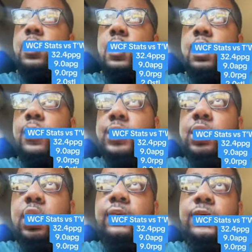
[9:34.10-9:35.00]
won
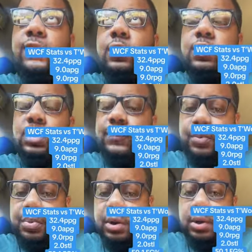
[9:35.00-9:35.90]
Western Conference Finals
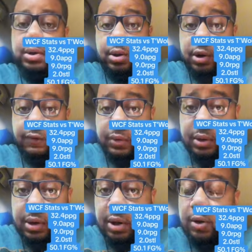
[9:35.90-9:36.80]
MVP, deservedly
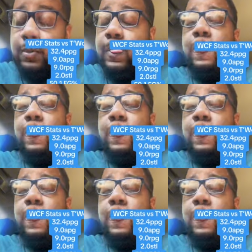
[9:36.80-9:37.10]
so.